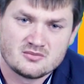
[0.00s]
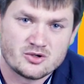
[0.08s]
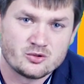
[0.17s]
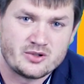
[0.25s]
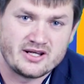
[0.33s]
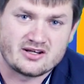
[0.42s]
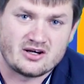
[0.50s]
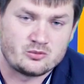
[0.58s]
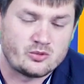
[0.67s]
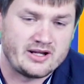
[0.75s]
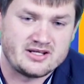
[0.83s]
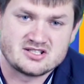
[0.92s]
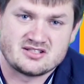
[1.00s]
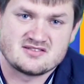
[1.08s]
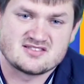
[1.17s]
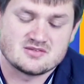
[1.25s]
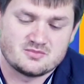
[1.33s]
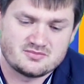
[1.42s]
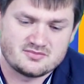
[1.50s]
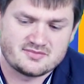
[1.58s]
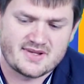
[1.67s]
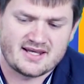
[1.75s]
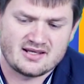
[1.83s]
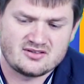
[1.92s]
per week on wages,
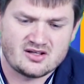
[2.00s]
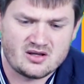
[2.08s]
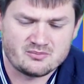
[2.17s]
and